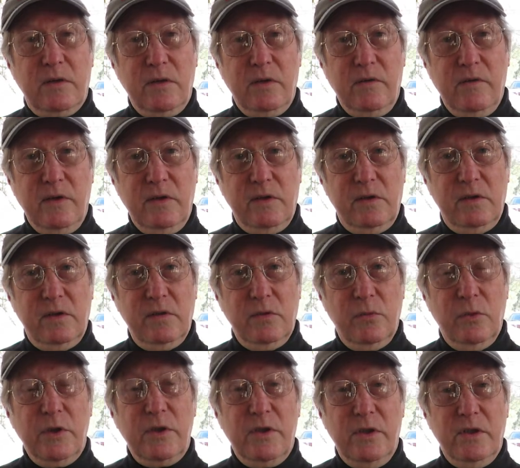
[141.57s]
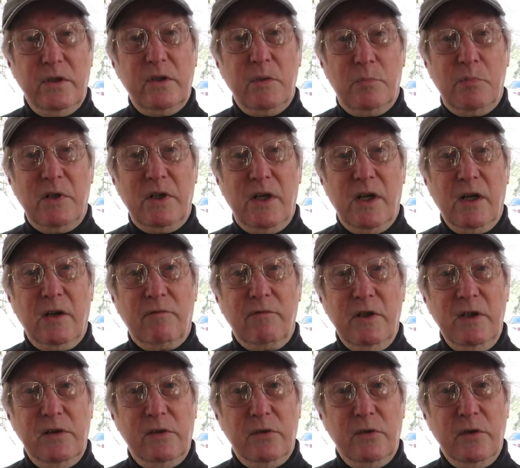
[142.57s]
Service, which is to protect
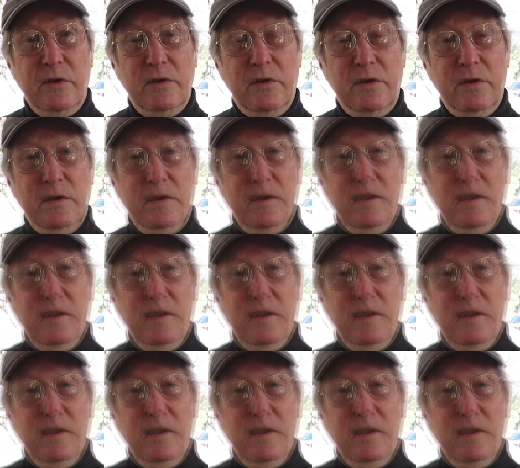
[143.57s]
resources.